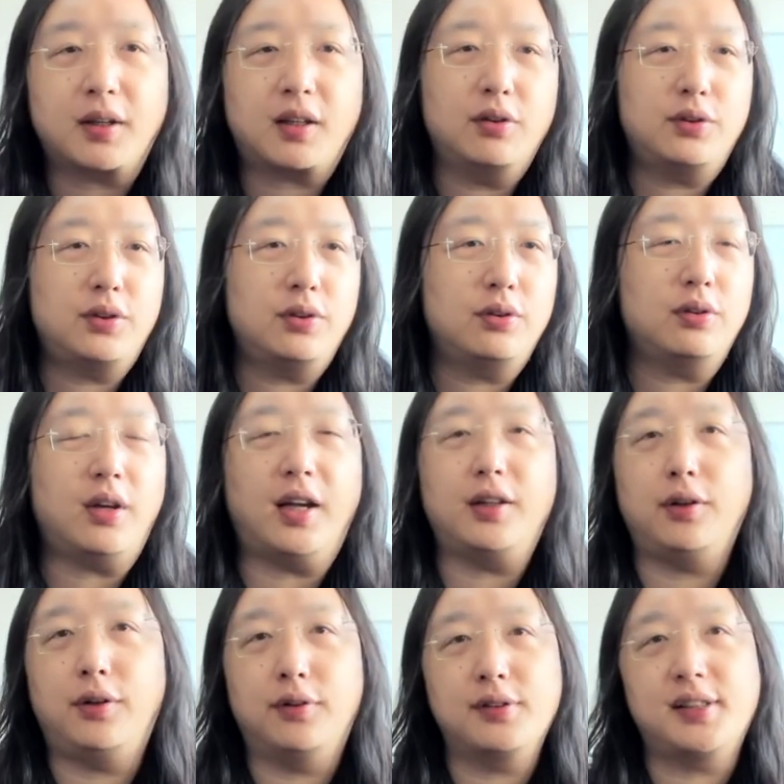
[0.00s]
but go to, I
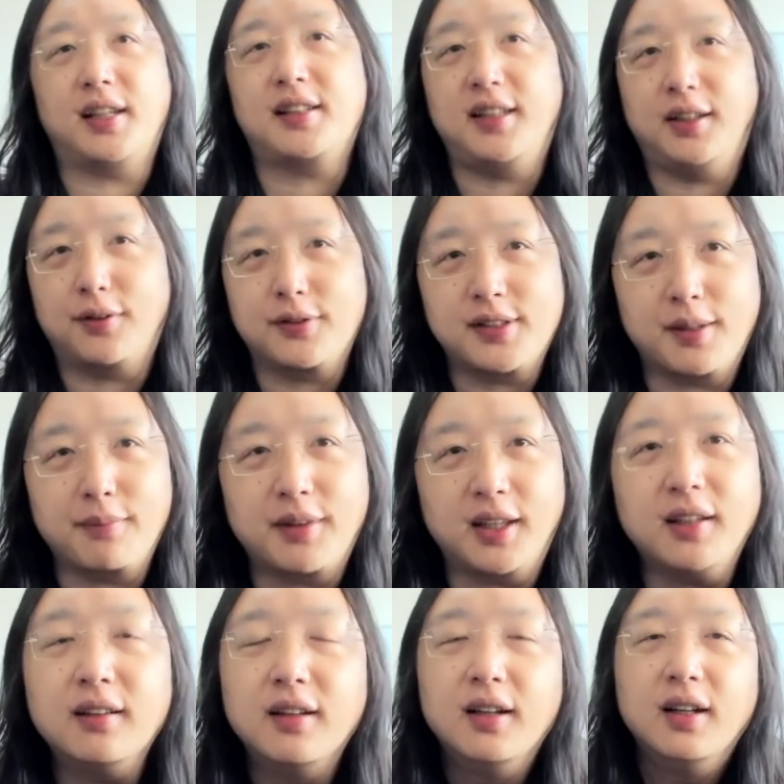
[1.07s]
don't know, 60 or
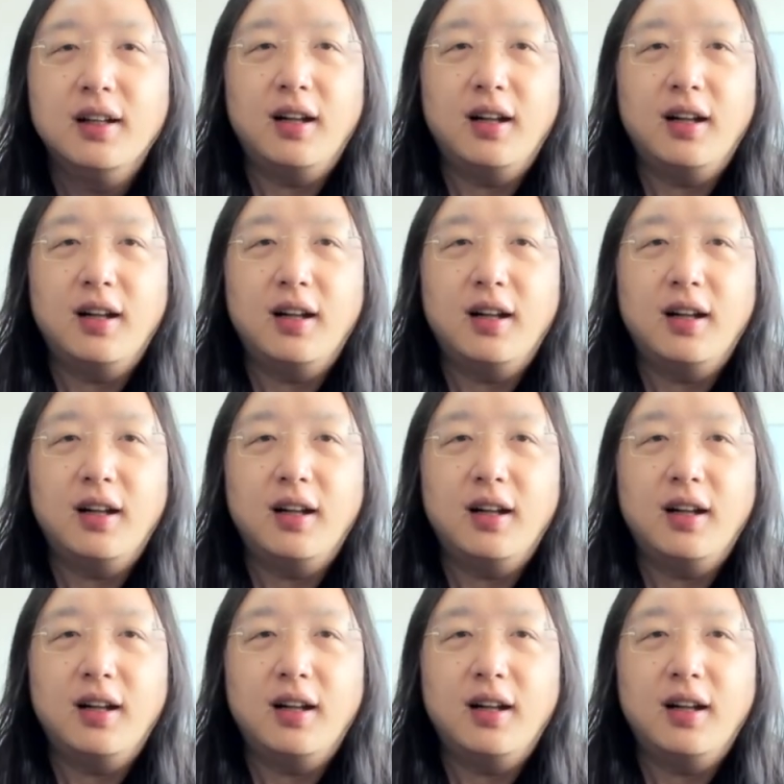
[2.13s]
something,